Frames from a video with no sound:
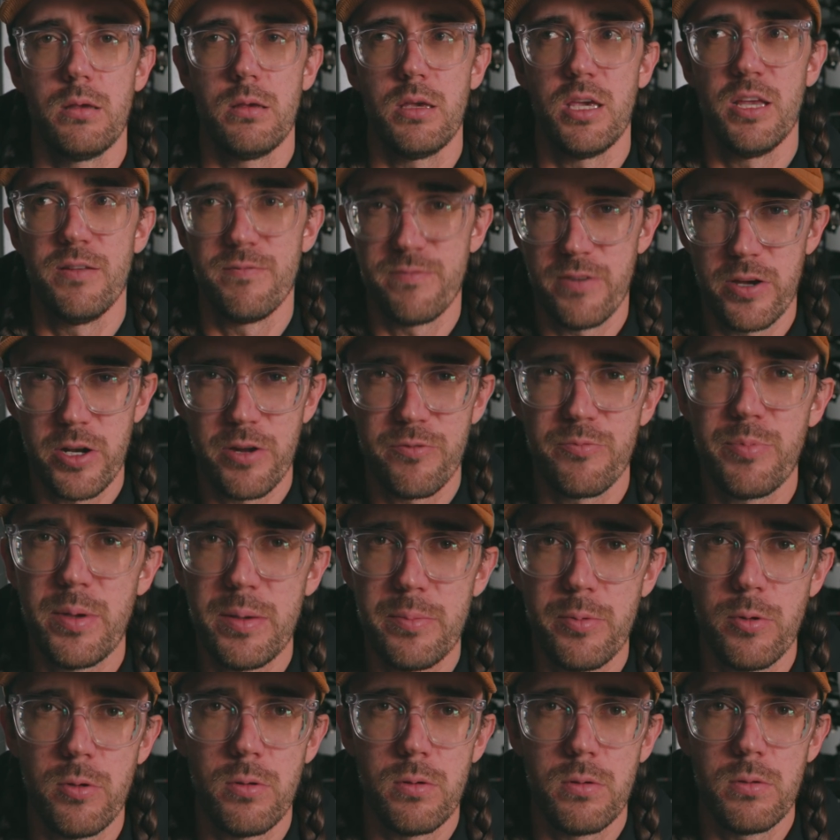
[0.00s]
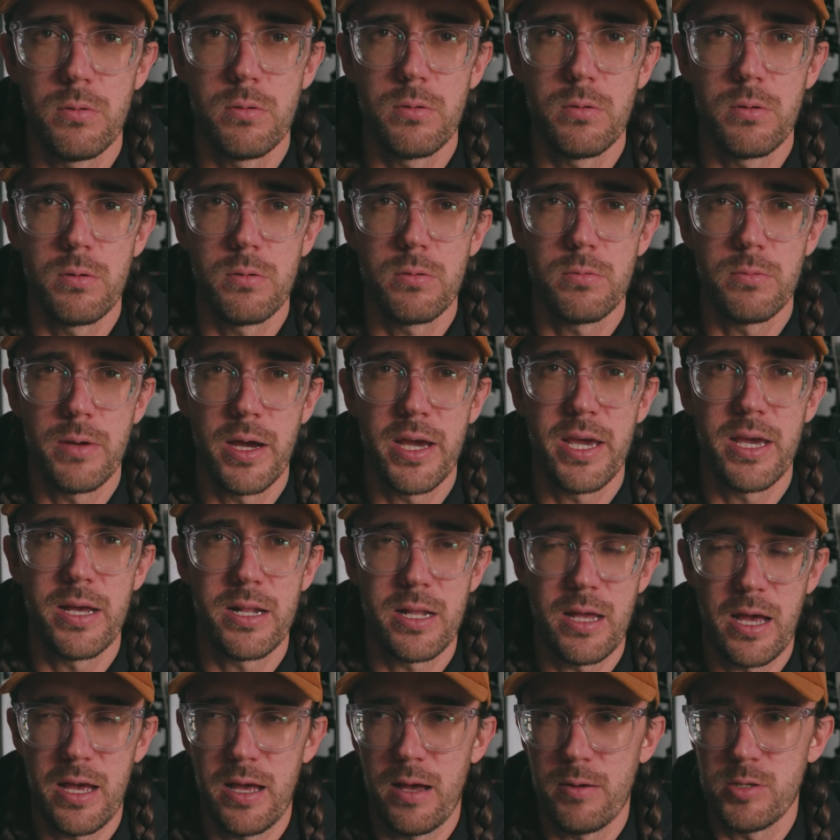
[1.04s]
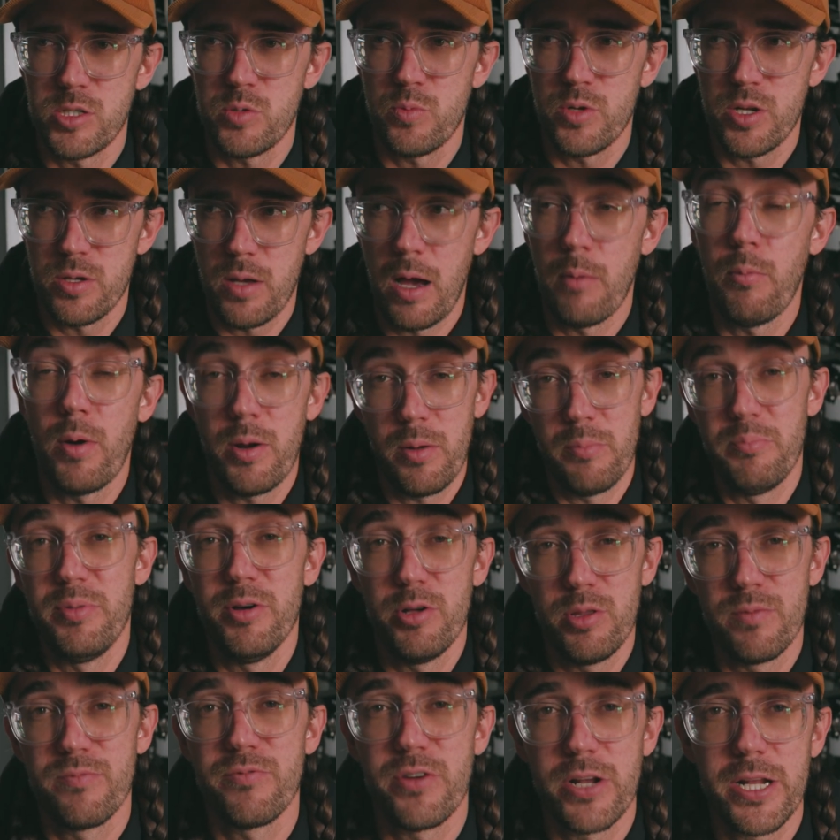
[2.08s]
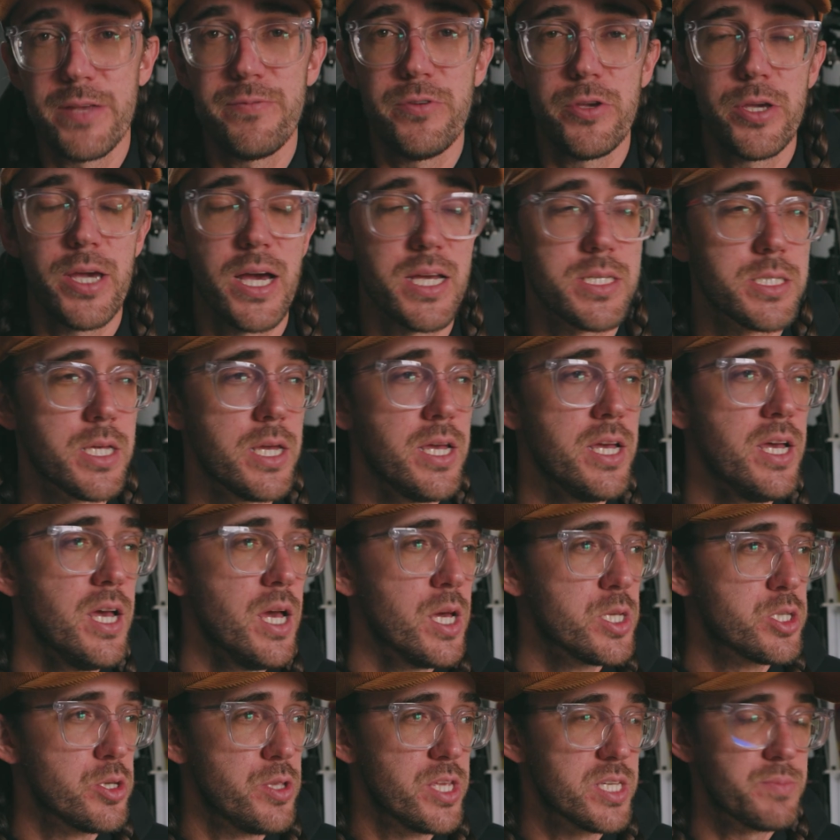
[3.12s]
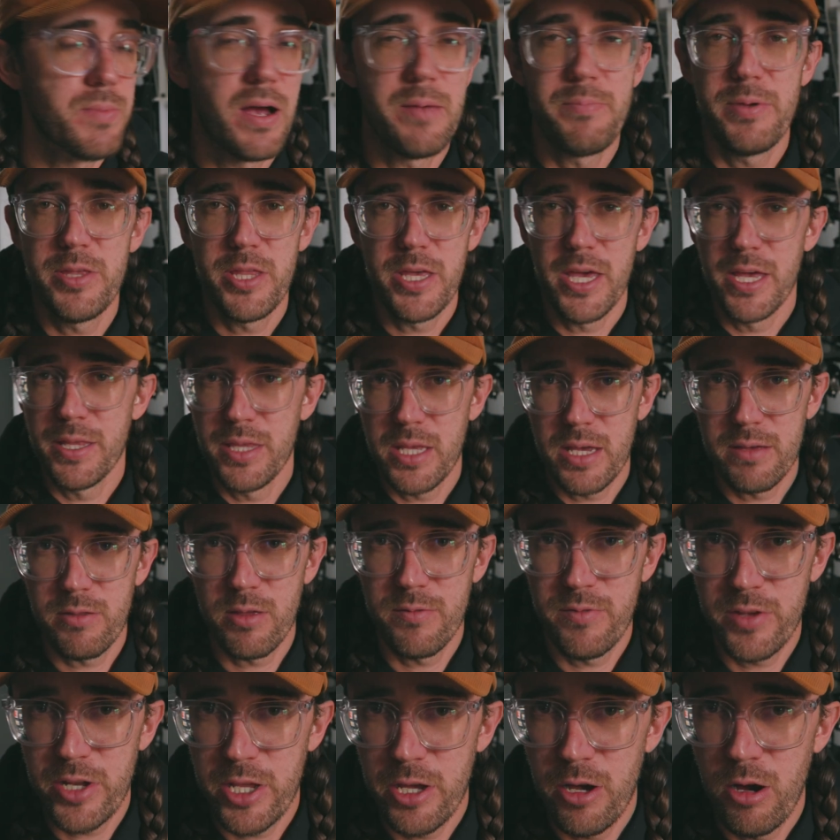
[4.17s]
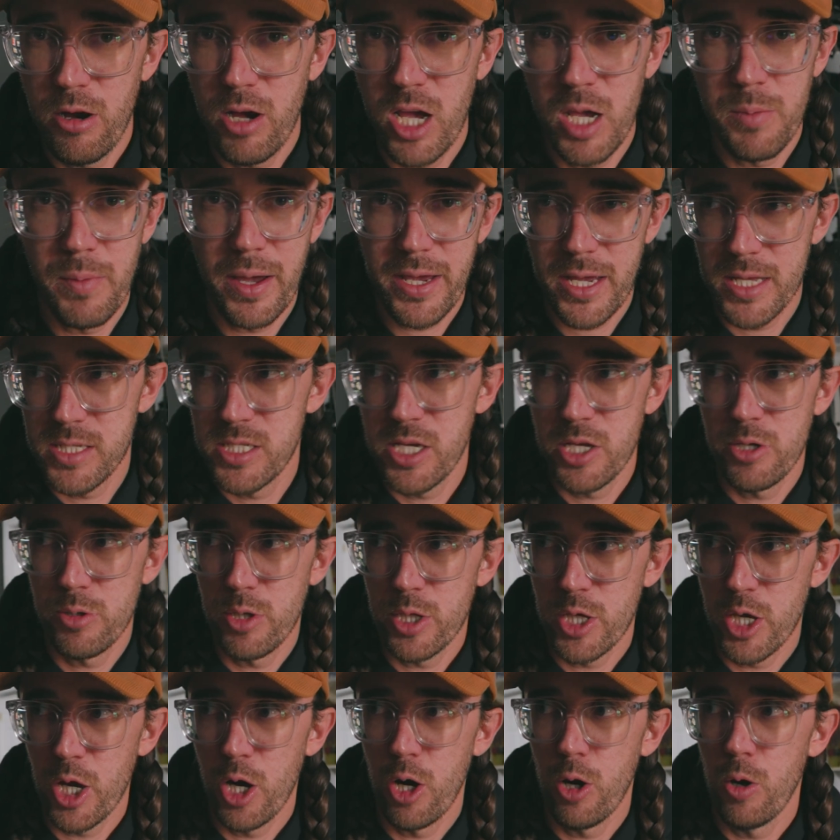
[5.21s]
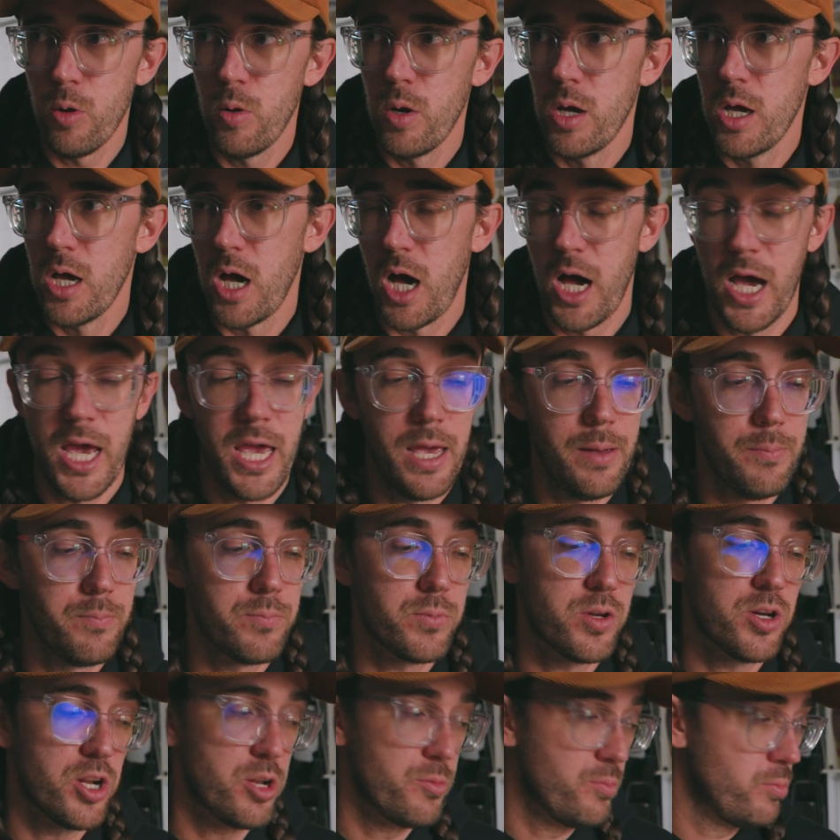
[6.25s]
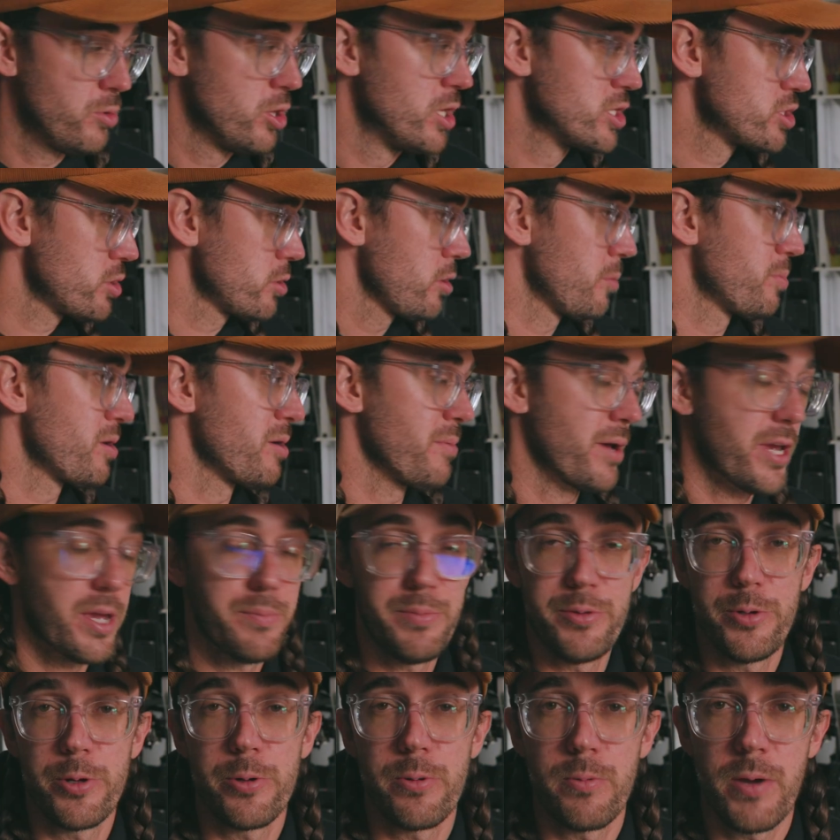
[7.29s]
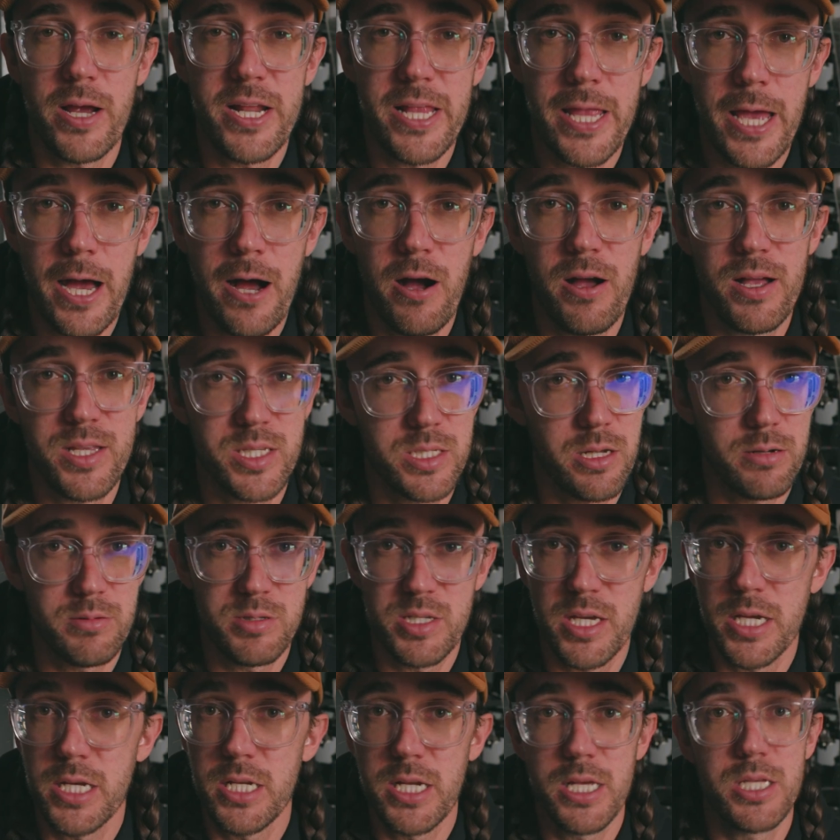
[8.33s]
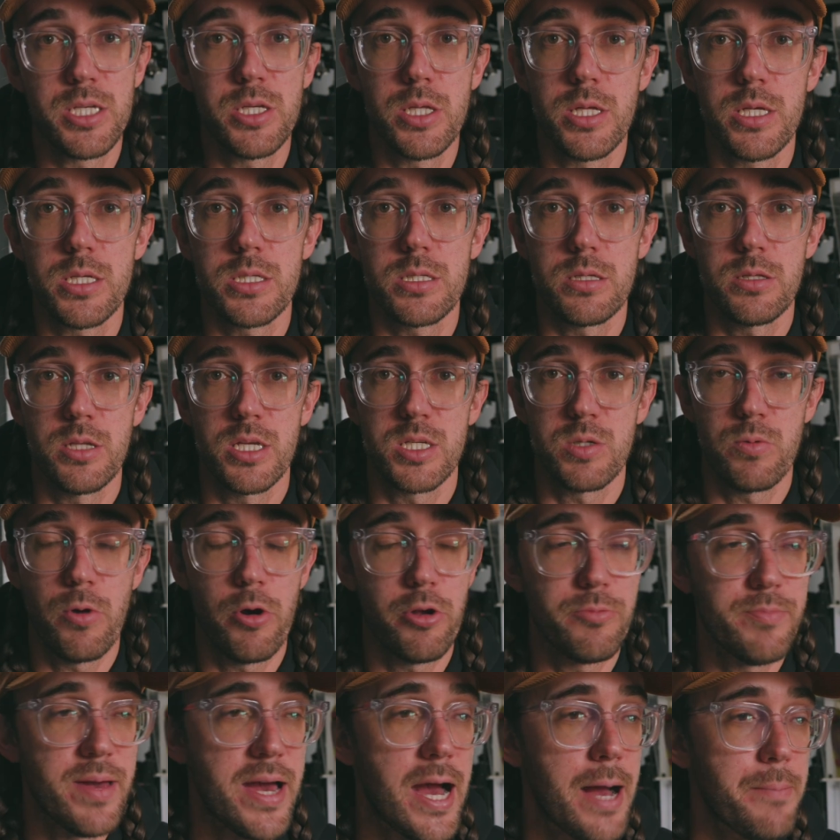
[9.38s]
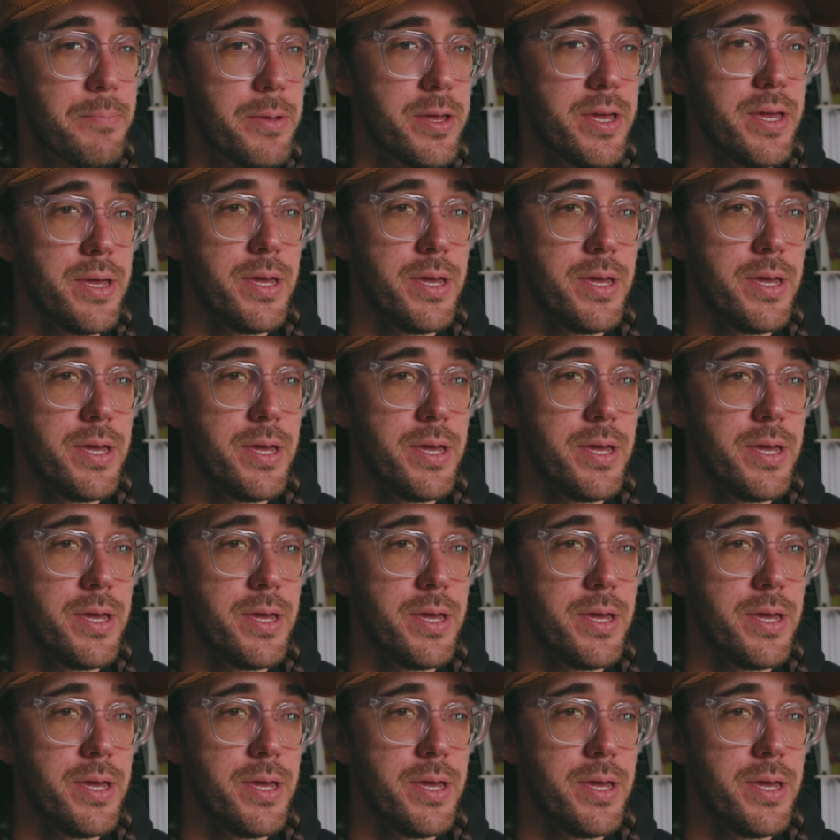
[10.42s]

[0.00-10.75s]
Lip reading: in front of people. right? And I want to build in front of you guys. So this might be the ending of the video. It might continue to go. I am going to literally open up my computer right now and start digging into this roadmap.